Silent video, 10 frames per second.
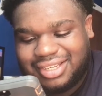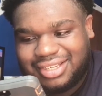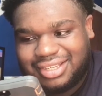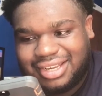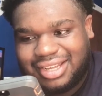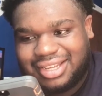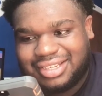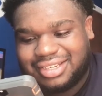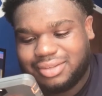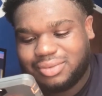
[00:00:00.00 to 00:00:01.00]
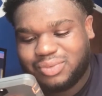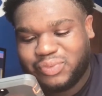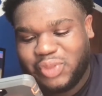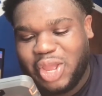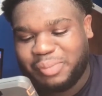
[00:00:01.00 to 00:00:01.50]
Nah,
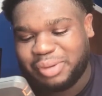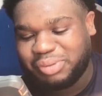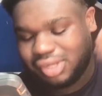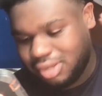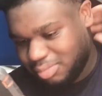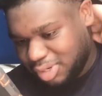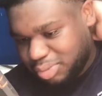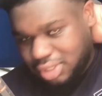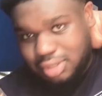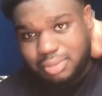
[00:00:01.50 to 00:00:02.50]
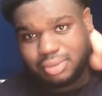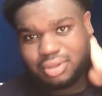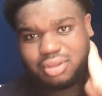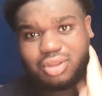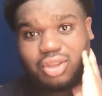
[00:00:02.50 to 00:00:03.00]
I'm about to pull up. I'm about to pull up.
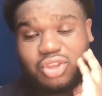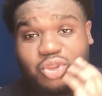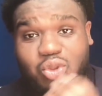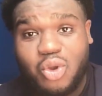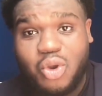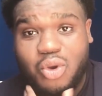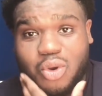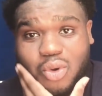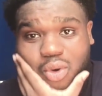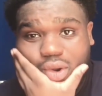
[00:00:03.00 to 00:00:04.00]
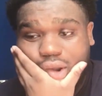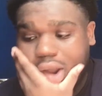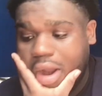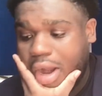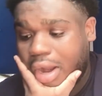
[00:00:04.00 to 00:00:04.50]
Nah,
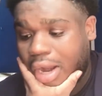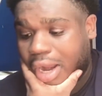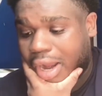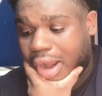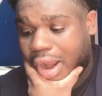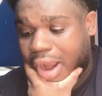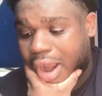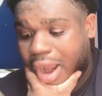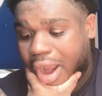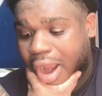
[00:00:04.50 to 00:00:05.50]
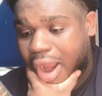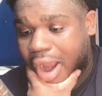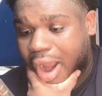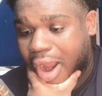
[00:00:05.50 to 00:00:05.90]
you're just joking around.